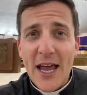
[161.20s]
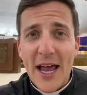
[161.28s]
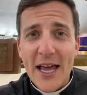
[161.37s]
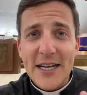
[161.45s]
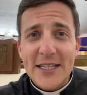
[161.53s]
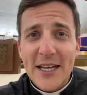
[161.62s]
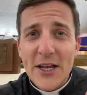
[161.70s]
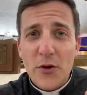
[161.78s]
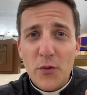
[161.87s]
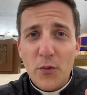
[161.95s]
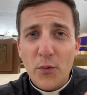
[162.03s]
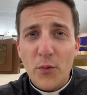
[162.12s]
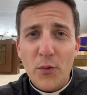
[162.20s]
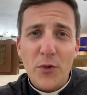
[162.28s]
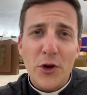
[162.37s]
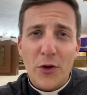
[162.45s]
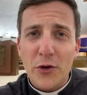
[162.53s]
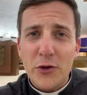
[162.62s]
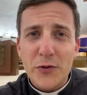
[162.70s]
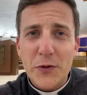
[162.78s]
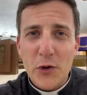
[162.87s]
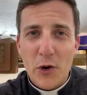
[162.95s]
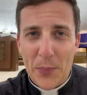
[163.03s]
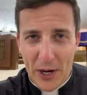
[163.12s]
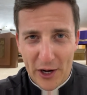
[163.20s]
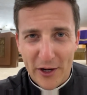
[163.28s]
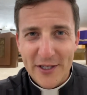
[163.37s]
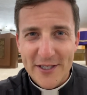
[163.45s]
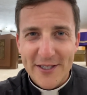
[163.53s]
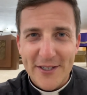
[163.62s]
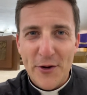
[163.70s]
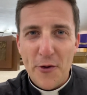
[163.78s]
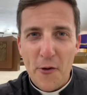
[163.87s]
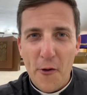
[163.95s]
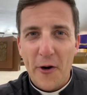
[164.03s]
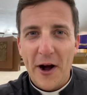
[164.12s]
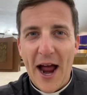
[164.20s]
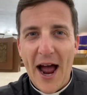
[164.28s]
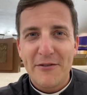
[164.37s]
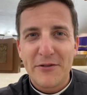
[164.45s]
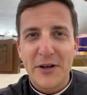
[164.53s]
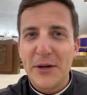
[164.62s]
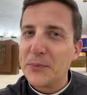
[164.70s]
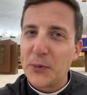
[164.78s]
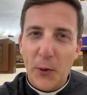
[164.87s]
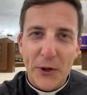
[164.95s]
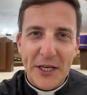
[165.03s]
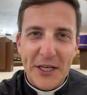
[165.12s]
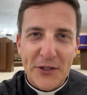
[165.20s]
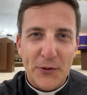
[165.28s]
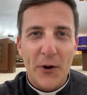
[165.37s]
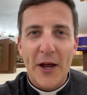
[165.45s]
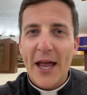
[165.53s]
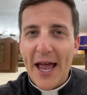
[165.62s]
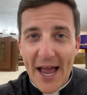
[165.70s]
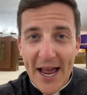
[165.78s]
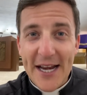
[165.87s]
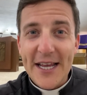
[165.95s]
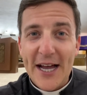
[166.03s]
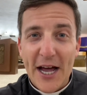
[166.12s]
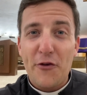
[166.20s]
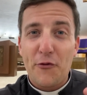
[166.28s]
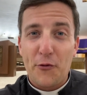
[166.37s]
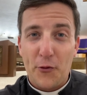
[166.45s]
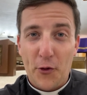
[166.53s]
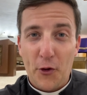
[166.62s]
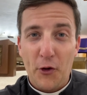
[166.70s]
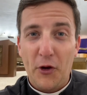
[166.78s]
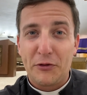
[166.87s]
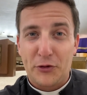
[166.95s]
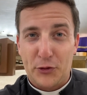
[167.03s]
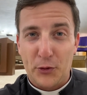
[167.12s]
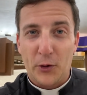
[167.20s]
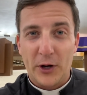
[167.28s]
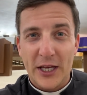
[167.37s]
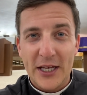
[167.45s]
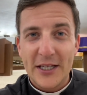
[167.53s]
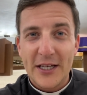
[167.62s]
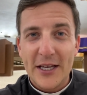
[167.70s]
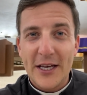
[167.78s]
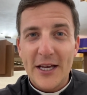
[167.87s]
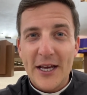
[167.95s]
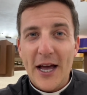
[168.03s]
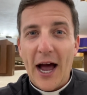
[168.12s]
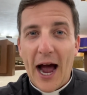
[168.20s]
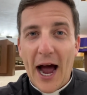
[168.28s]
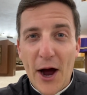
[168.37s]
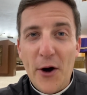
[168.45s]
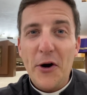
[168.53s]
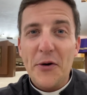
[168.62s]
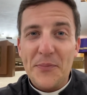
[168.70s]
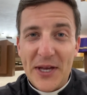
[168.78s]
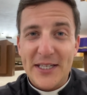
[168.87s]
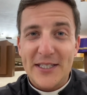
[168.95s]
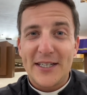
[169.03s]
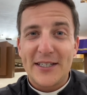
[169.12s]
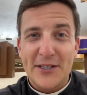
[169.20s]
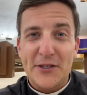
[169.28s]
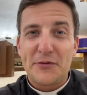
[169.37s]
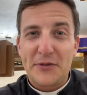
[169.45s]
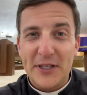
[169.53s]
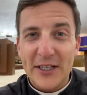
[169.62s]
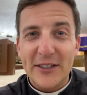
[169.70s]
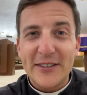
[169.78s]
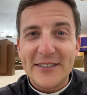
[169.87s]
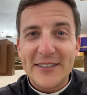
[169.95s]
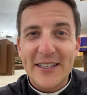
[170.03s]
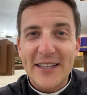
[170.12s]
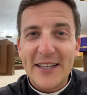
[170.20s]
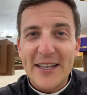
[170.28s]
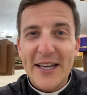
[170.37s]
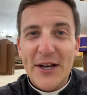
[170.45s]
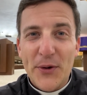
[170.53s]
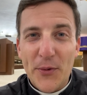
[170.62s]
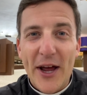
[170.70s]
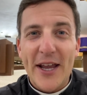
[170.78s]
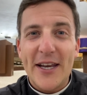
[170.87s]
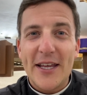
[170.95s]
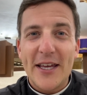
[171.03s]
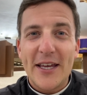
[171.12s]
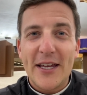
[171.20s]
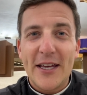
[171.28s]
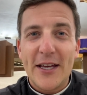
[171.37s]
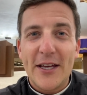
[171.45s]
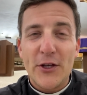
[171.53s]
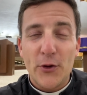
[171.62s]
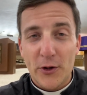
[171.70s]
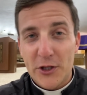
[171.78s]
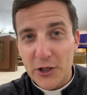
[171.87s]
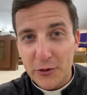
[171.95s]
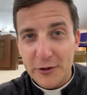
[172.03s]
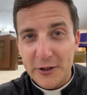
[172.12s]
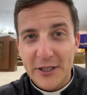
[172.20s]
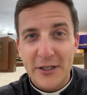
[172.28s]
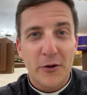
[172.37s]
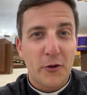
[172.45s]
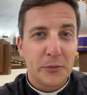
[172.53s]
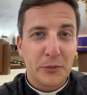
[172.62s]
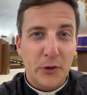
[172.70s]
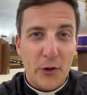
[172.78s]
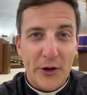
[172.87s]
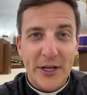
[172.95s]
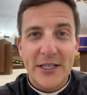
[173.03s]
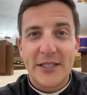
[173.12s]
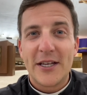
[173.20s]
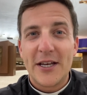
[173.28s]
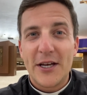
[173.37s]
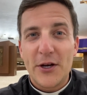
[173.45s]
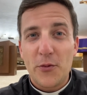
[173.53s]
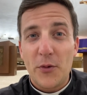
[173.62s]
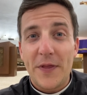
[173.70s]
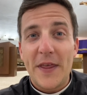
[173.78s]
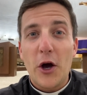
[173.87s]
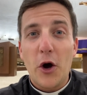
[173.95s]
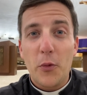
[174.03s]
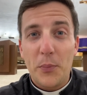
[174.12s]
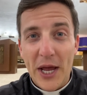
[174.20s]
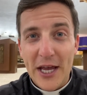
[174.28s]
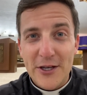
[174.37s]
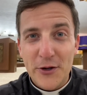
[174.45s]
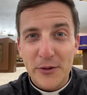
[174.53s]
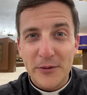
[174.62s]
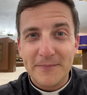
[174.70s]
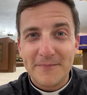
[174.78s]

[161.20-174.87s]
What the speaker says: And, you know, those of you who are parents or have employees or any kind of role of authority, how amazing does it feel when your children or employees, when they obey you?